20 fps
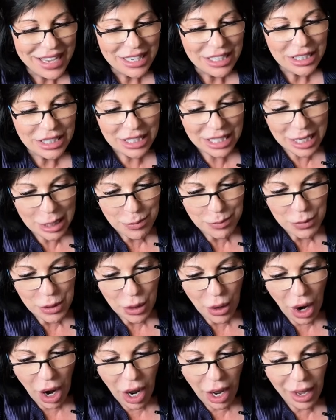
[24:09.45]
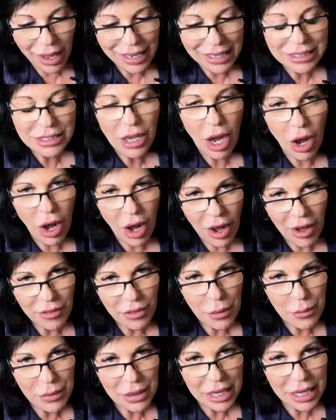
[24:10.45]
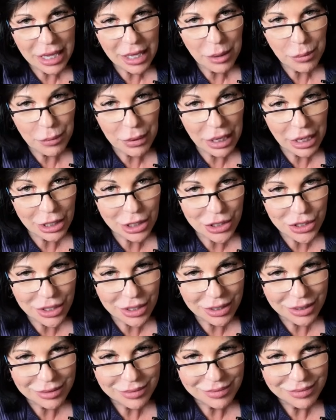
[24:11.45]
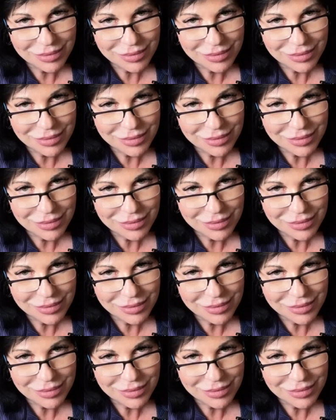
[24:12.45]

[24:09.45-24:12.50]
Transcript: Keep your eyes on the big picture.